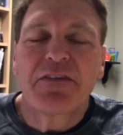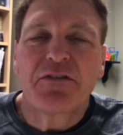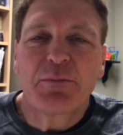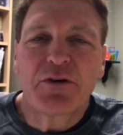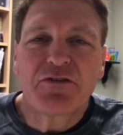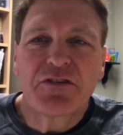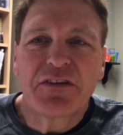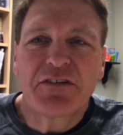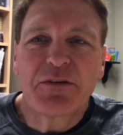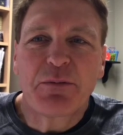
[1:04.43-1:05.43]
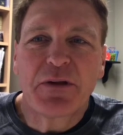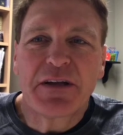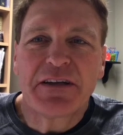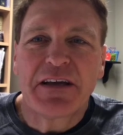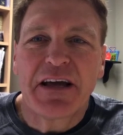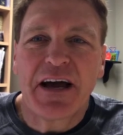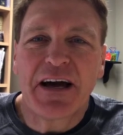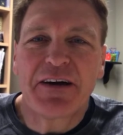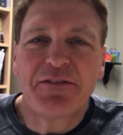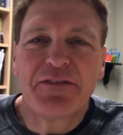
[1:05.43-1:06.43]
the spiritual discipline
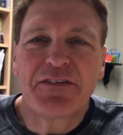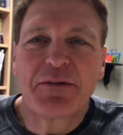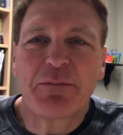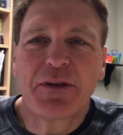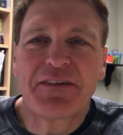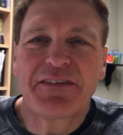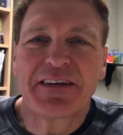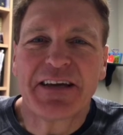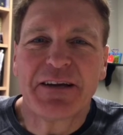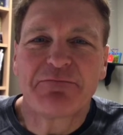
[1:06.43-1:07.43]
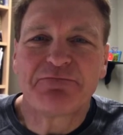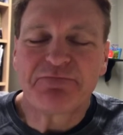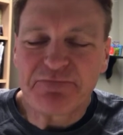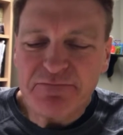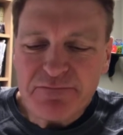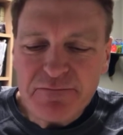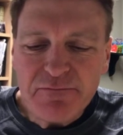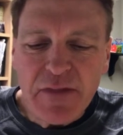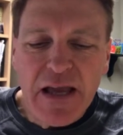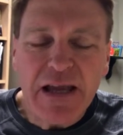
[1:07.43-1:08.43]
of simplicity.
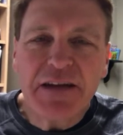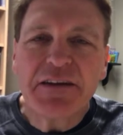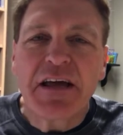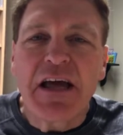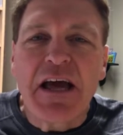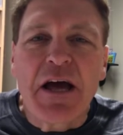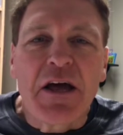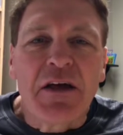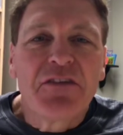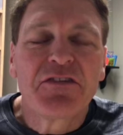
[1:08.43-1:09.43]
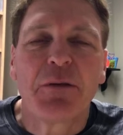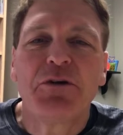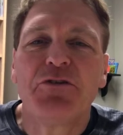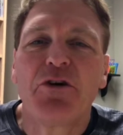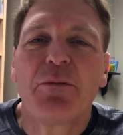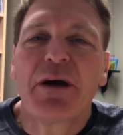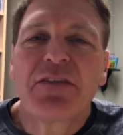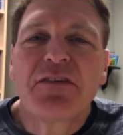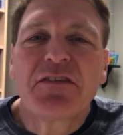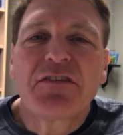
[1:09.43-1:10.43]
And some of you know about
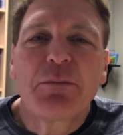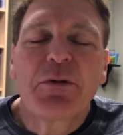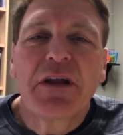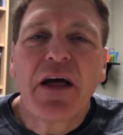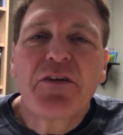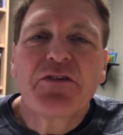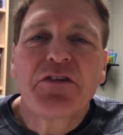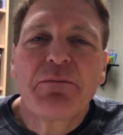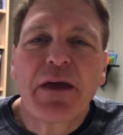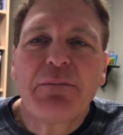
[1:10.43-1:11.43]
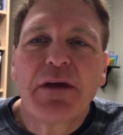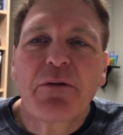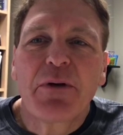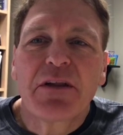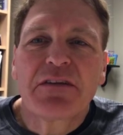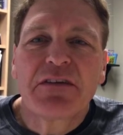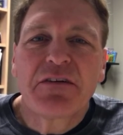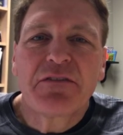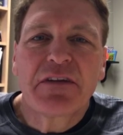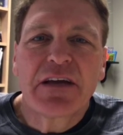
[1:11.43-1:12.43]
this discipline, others it may be a
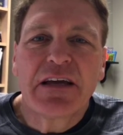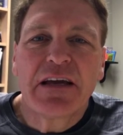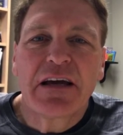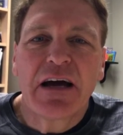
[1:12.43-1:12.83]
relatively,